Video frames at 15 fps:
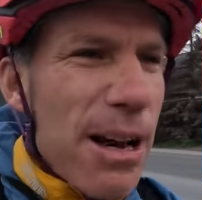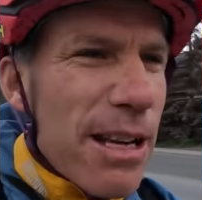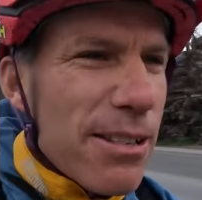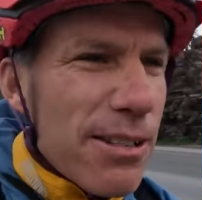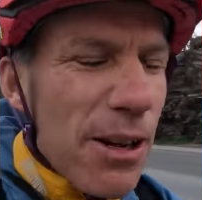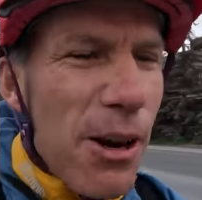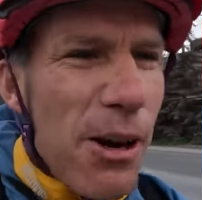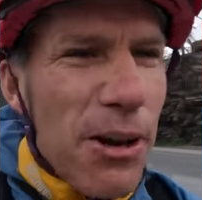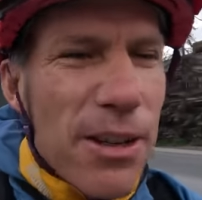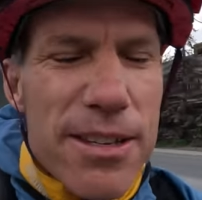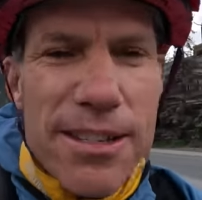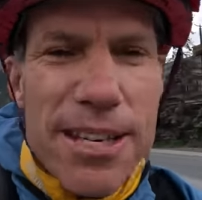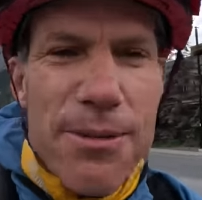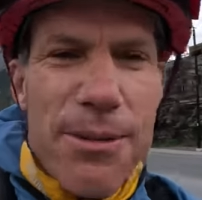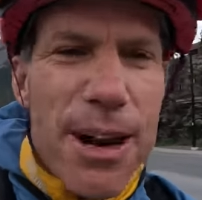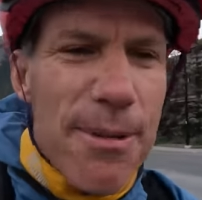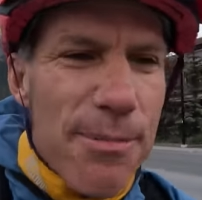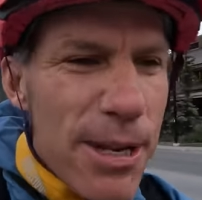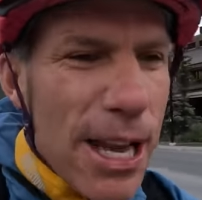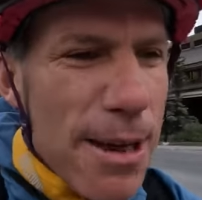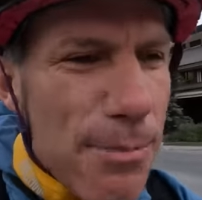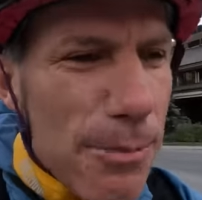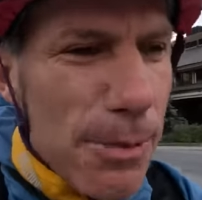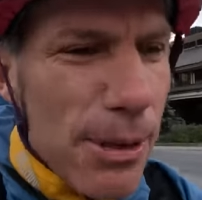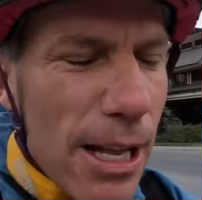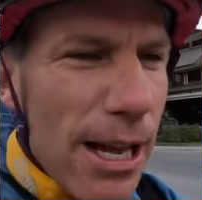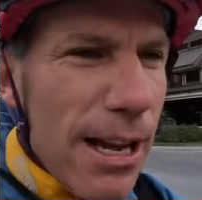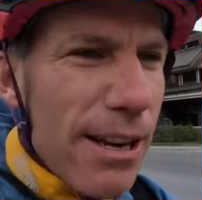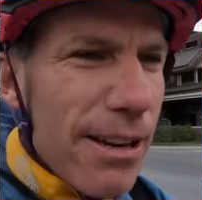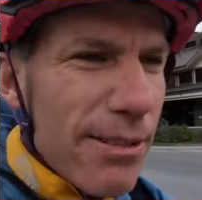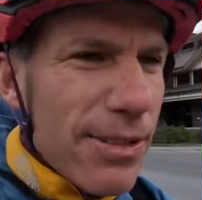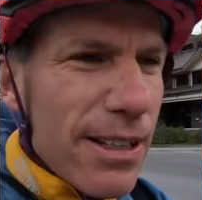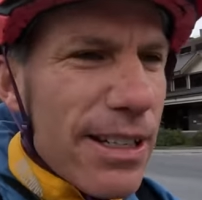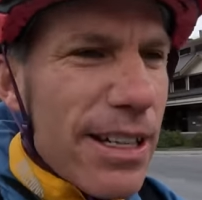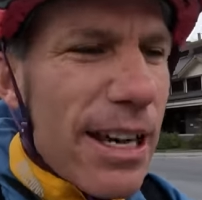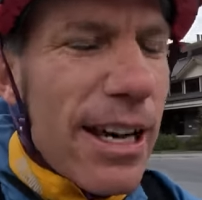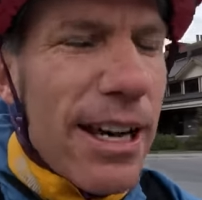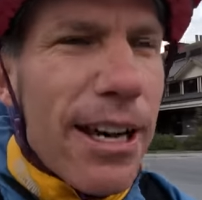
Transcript: and my soul and see what I'm capable of and